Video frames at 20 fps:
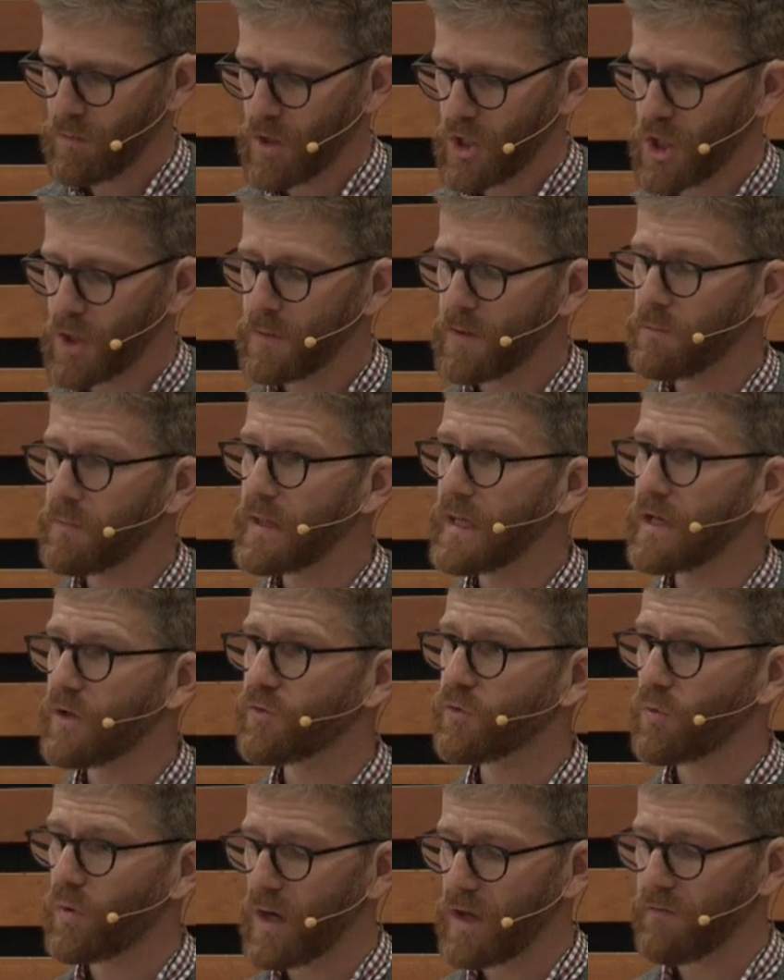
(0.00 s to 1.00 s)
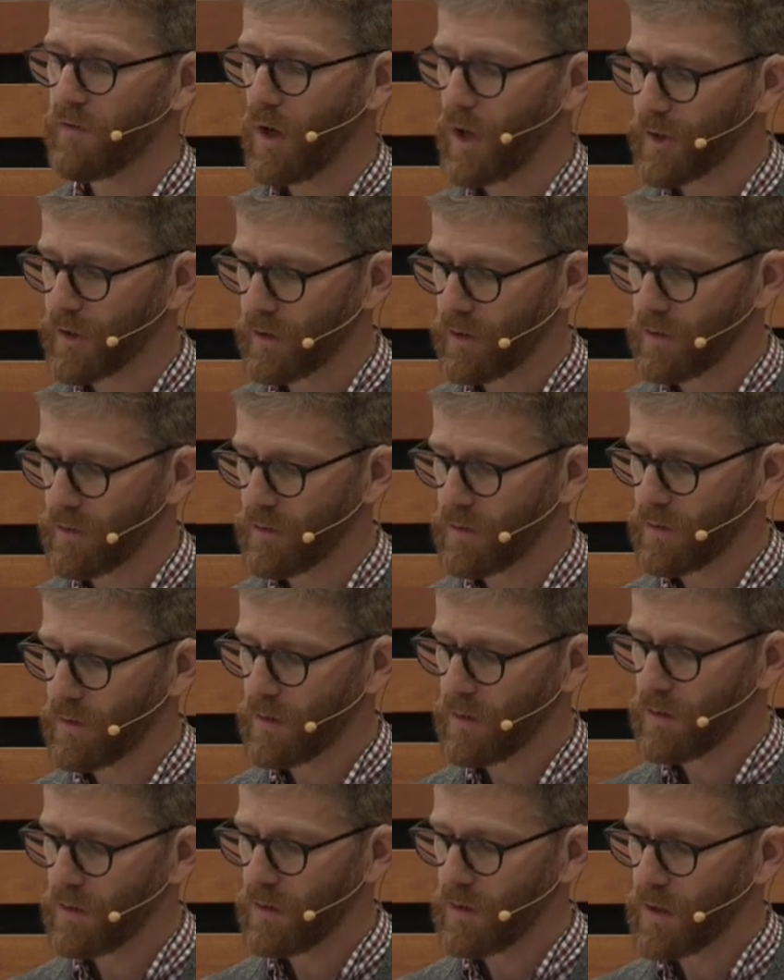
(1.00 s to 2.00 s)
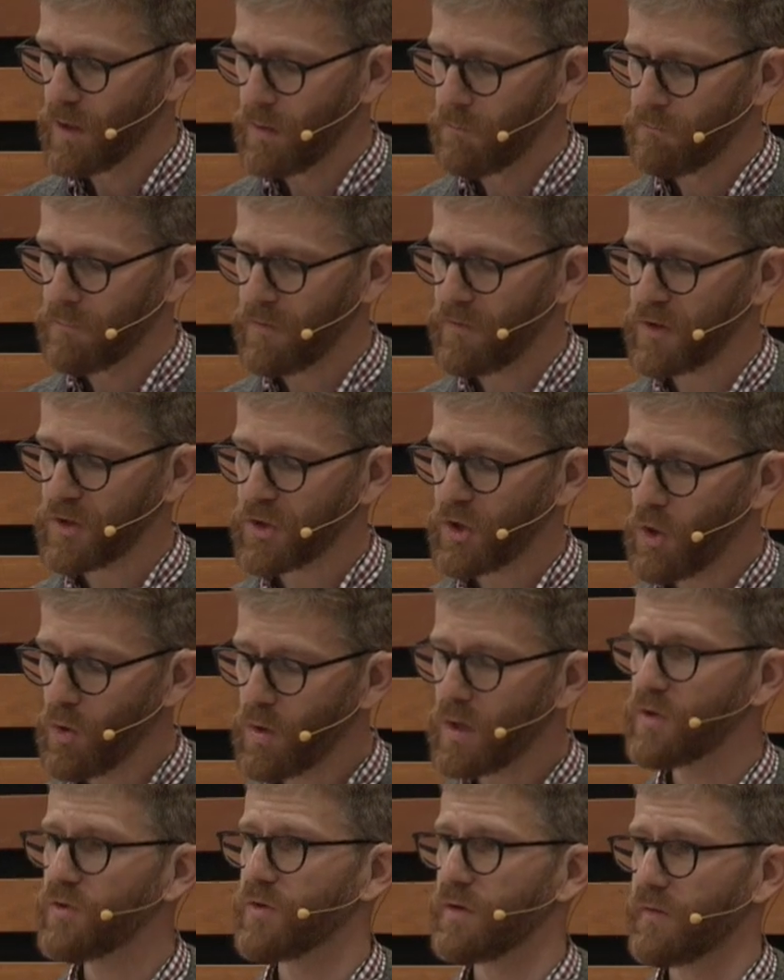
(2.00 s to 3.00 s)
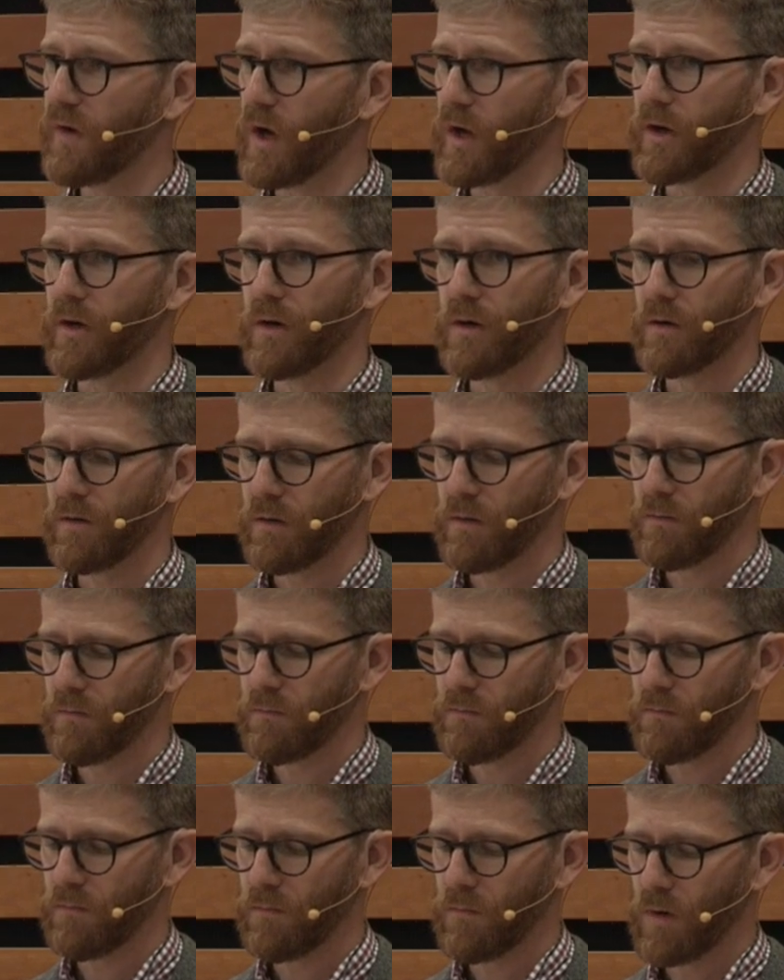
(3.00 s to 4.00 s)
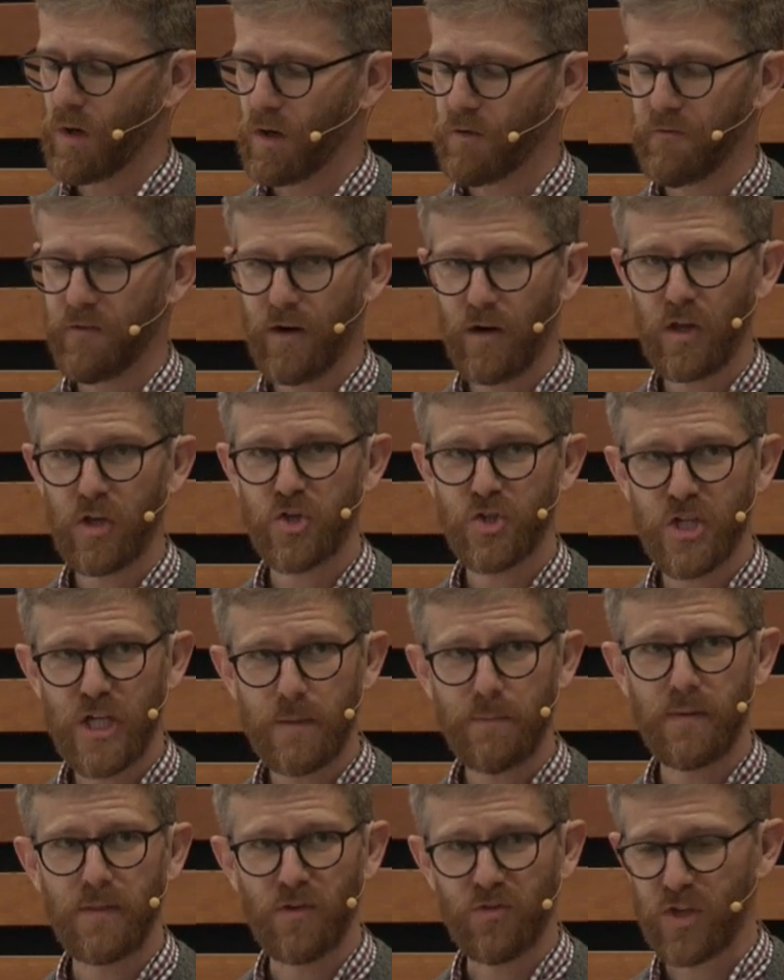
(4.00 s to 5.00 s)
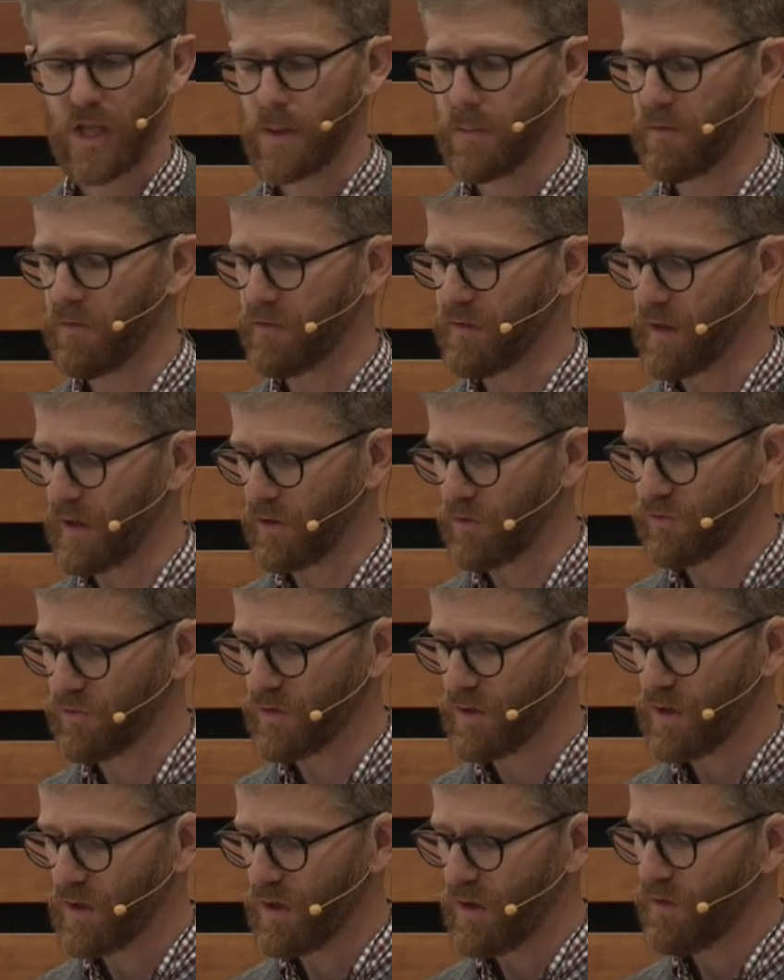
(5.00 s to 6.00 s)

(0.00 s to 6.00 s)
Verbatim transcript: Human beings crave honor, but the tokens of honor are fairly cheap in the scheme of things.